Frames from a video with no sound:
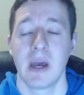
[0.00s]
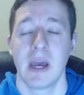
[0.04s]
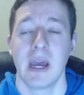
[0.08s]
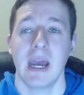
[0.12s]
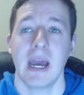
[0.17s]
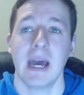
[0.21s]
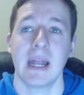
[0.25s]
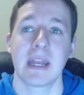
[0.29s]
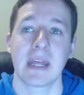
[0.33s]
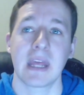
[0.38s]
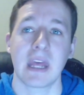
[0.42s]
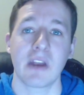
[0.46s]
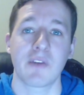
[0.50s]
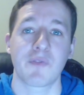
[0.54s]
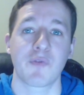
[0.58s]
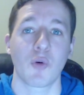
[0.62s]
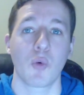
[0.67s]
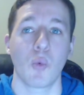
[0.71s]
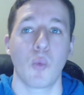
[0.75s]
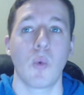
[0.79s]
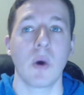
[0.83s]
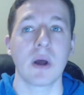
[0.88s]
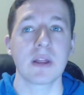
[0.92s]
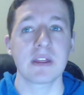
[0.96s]
And again, for
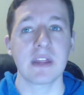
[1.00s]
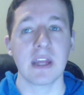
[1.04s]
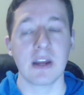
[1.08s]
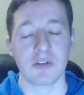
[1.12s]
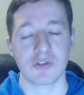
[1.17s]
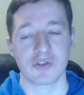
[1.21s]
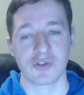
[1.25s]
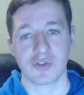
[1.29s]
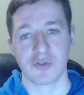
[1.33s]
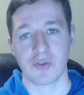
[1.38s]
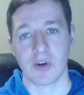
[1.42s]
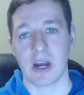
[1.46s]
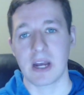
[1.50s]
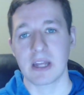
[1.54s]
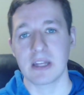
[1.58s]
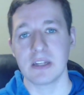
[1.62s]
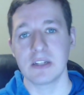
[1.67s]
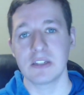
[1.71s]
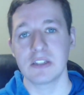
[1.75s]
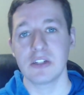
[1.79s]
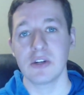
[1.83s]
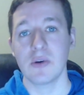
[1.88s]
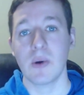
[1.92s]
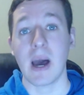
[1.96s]
what they are trying to
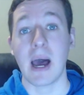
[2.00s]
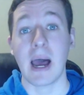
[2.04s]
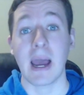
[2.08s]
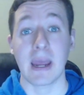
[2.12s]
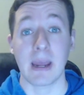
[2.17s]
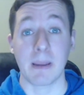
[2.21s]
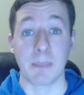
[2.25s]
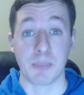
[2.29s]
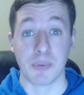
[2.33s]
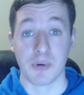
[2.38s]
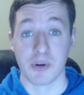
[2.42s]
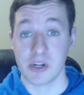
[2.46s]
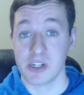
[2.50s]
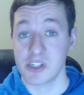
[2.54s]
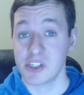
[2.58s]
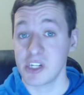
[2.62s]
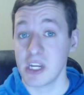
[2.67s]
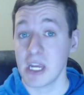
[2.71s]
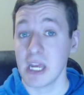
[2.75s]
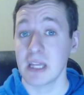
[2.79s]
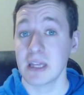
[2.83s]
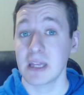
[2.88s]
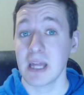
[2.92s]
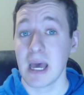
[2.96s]
do, I
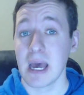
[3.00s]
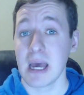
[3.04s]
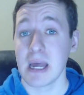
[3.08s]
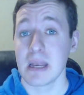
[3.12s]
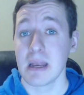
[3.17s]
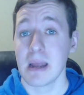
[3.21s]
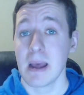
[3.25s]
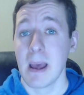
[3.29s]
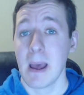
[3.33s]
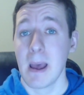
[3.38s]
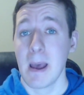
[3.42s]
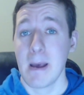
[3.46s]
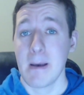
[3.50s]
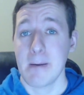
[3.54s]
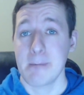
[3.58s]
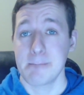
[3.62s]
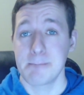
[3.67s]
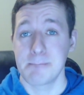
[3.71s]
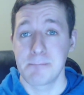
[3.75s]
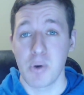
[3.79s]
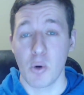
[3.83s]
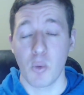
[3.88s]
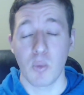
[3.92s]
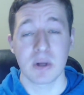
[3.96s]
appreciate that.
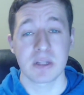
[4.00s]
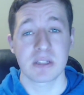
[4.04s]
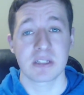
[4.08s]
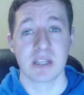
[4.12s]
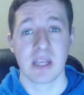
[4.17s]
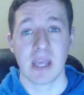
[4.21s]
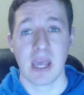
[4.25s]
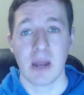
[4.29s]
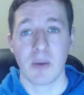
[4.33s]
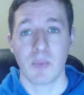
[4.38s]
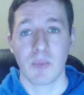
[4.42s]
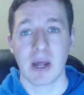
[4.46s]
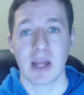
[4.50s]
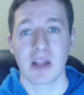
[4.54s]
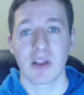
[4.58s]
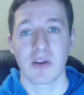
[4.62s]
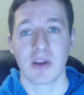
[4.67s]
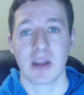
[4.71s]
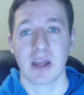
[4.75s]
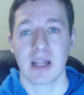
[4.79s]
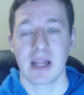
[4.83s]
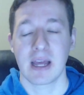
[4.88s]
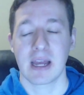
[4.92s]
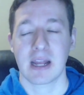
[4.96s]
But once again, when I look
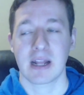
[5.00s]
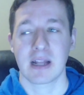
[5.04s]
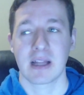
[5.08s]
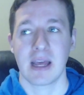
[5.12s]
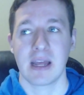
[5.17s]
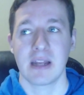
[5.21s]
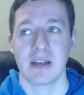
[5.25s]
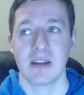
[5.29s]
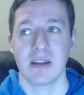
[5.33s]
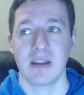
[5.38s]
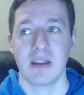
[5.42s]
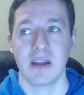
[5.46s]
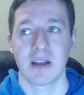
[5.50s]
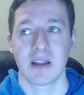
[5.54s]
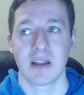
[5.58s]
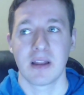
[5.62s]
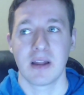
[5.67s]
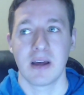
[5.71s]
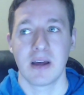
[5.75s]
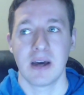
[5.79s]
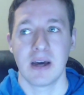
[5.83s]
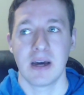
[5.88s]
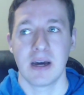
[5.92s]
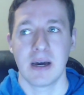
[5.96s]
at like Land of the
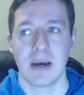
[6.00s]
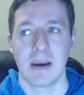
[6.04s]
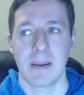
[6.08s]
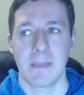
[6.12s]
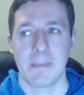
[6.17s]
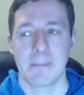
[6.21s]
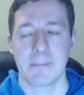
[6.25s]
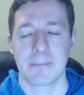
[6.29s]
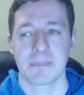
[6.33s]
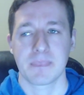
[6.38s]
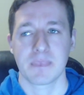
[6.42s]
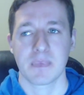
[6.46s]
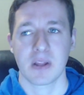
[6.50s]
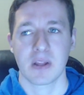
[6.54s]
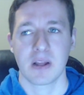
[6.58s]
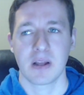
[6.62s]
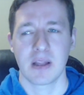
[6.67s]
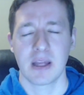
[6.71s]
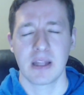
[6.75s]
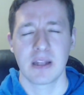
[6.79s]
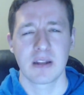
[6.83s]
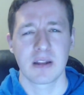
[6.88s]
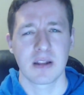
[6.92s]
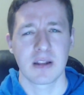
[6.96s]
uh,
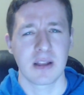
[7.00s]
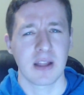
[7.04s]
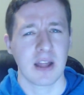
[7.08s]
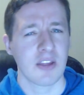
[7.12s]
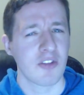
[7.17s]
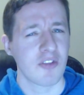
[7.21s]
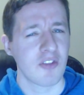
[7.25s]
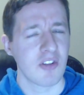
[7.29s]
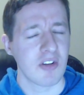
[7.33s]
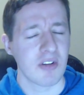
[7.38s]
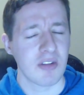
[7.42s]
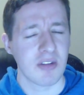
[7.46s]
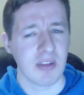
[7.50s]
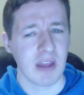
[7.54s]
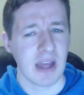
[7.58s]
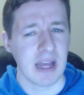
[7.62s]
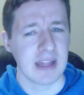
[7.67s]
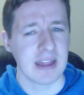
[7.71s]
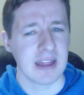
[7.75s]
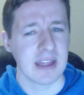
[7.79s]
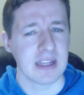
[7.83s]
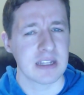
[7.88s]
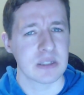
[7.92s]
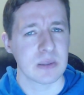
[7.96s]
Land of Lustrous, I
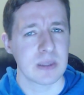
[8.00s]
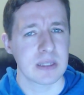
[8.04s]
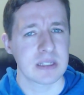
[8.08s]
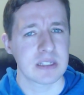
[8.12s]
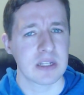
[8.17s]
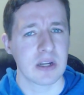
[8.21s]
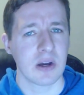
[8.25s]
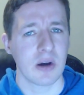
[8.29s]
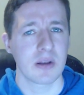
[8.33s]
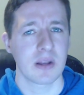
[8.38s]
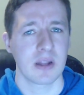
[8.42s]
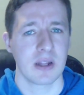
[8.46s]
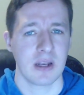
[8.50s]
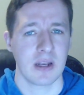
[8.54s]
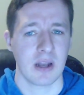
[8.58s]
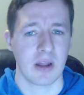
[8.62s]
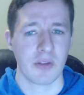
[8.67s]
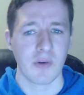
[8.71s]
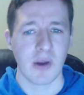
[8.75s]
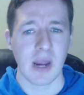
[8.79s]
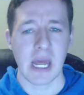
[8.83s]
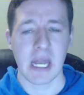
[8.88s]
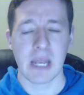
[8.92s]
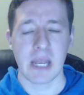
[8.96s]
think is what it's called,
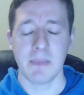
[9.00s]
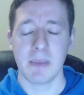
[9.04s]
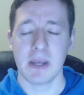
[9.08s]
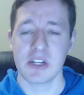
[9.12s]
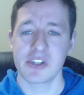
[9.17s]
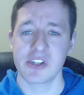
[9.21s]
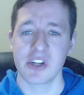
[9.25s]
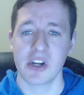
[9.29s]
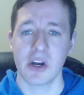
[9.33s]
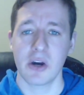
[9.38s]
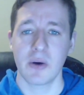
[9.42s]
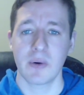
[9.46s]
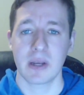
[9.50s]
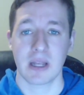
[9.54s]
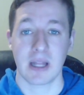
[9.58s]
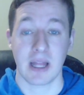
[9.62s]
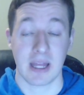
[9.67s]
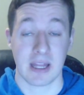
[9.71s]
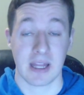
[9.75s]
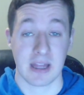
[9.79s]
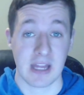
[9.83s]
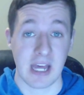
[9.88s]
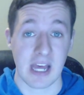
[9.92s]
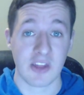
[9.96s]
another anime show, and
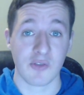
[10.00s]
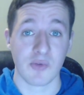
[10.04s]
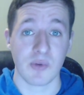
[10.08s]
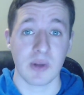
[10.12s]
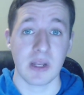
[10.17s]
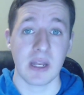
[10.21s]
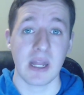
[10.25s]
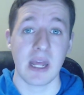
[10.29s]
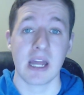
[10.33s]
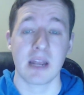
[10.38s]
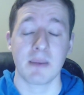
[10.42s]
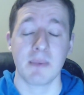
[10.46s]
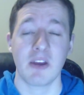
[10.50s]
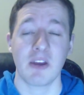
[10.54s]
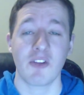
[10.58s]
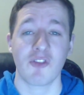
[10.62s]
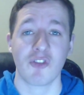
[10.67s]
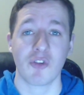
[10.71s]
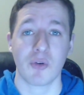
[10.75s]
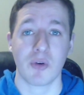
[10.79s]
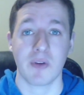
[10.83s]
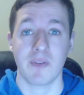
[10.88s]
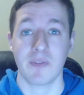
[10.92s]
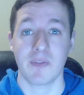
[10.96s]
like that 3D animation,
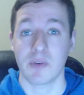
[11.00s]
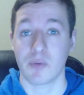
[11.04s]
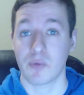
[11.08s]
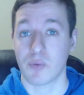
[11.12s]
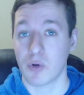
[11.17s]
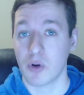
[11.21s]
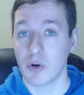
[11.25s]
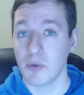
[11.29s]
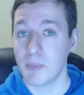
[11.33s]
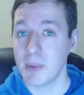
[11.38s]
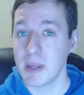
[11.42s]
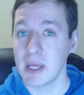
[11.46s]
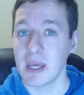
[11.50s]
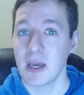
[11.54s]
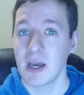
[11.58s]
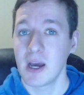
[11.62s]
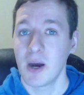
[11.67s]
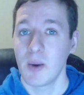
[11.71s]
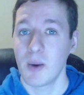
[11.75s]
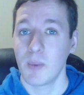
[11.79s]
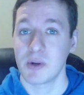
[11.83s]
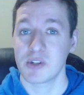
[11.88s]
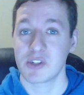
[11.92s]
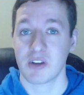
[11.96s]
or even RWBY,
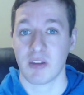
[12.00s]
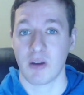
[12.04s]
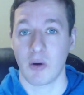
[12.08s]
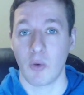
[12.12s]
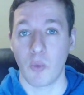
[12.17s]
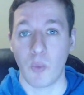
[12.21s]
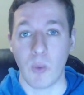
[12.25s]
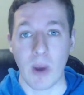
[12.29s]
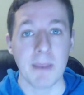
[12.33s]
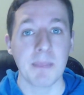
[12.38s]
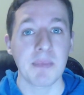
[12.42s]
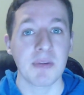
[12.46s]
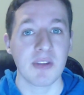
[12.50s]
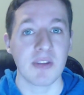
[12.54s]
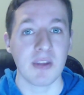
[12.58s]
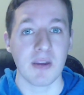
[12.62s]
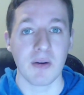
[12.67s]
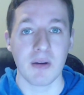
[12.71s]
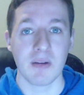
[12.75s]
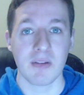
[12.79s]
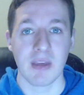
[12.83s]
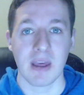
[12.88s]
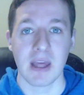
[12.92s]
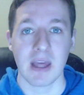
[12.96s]
which is a web
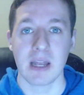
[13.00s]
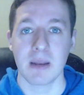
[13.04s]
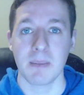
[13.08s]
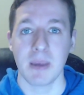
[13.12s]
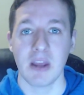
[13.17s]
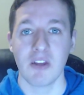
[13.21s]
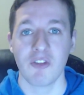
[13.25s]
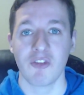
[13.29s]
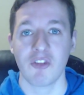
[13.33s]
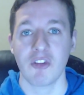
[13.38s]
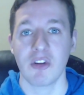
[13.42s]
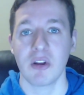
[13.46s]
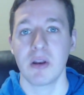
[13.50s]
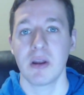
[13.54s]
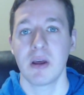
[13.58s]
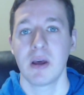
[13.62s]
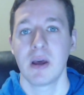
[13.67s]
series animation,